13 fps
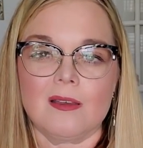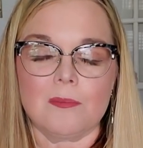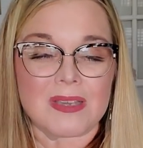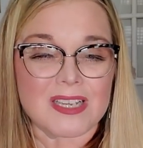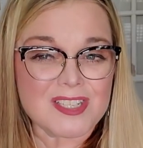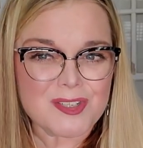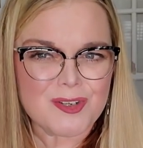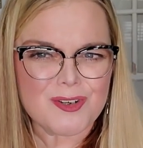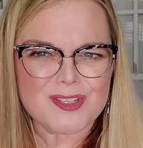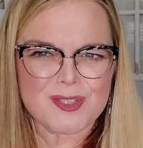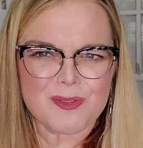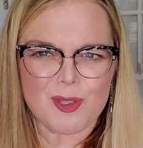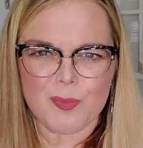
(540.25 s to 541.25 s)
mixer,
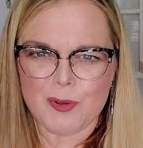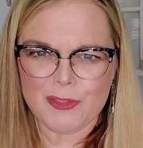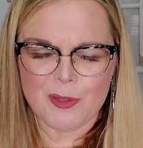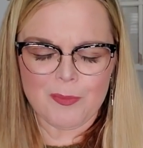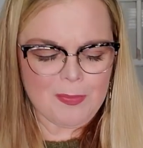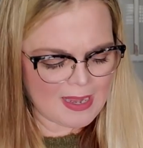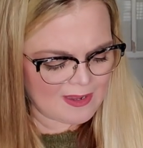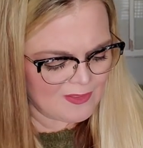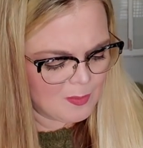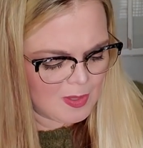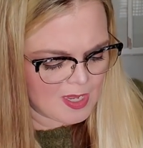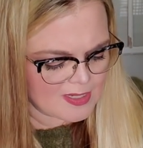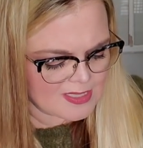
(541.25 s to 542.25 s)
so they'll put them back in the
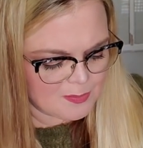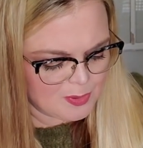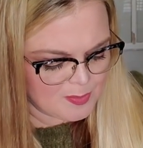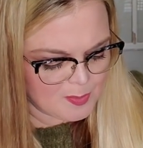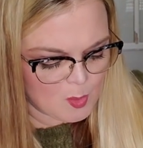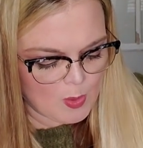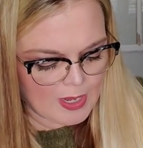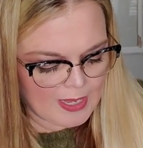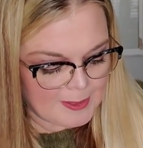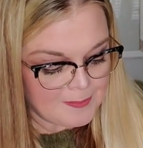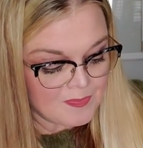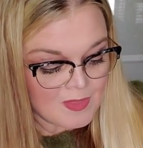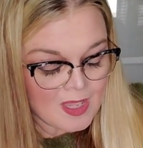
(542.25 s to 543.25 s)
box and put them away.
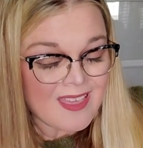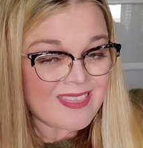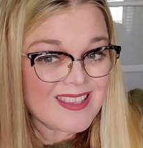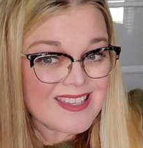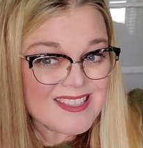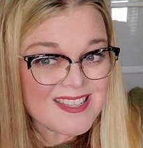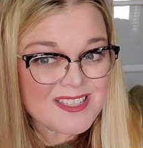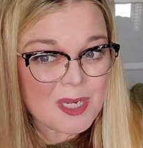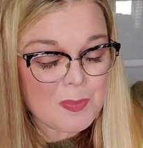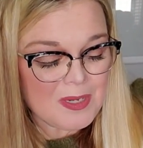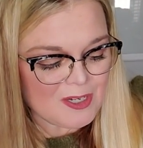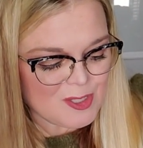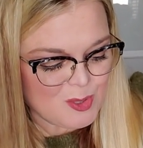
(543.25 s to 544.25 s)
This doesn't
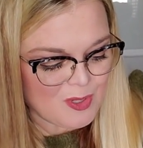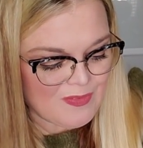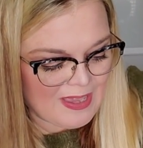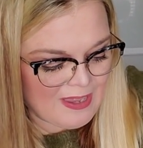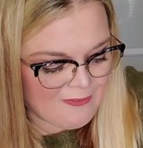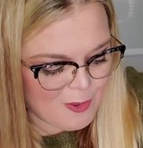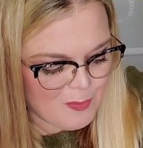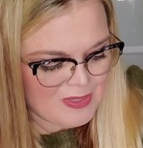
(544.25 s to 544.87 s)
appear to have ever